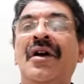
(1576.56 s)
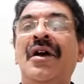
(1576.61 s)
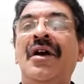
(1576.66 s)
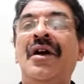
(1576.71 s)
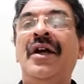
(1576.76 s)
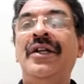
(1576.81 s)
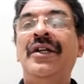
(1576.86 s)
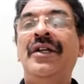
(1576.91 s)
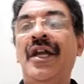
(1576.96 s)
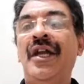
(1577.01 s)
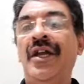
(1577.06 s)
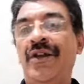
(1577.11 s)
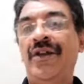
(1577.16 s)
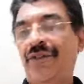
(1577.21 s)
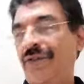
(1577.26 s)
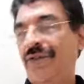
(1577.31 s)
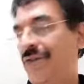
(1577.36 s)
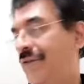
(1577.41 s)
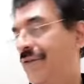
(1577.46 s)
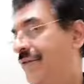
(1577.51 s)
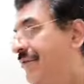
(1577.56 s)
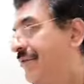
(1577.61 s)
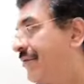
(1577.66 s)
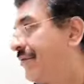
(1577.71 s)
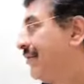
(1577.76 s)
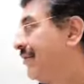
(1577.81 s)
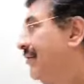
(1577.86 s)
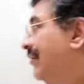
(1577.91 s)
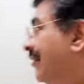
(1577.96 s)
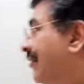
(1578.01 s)
yes,
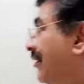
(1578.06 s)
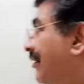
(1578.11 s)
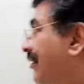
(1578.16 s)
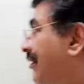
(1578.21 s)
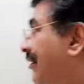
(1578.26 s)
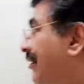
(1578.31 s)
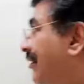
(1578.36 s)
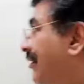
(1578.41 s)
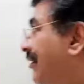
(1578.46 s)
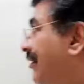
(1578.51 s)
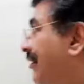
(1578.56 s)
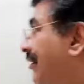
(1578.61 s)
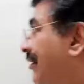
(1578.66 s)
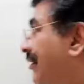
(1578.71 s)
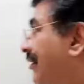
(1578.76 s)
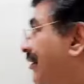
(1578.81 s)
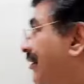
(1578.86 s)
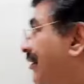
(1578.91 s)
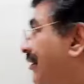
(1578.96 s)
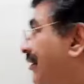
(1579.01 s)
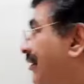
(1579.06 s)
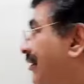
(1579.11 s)
it can be